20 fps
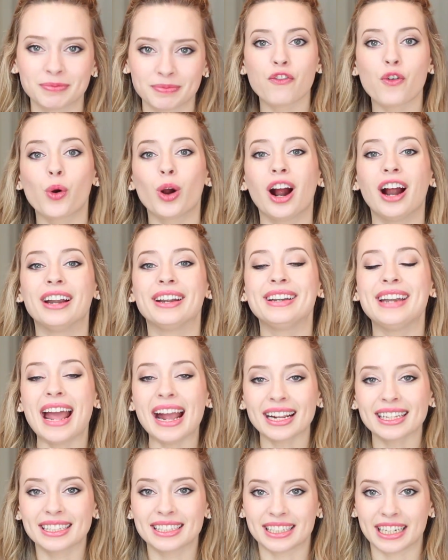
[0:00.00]
For our
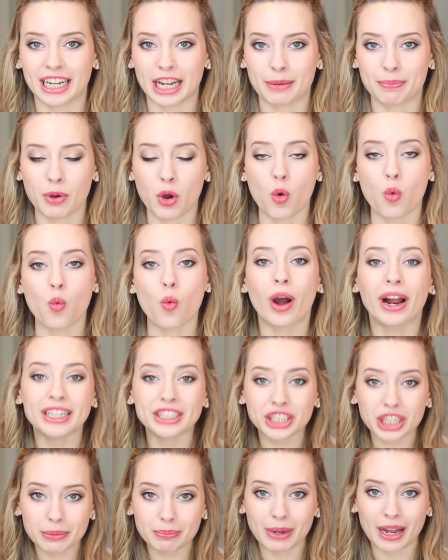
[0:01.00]
next tip,
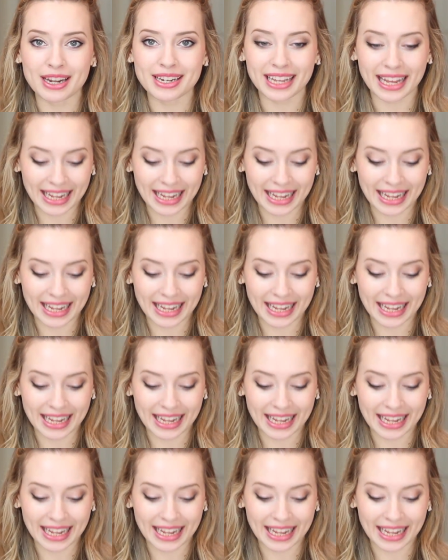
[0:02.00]
once your bundt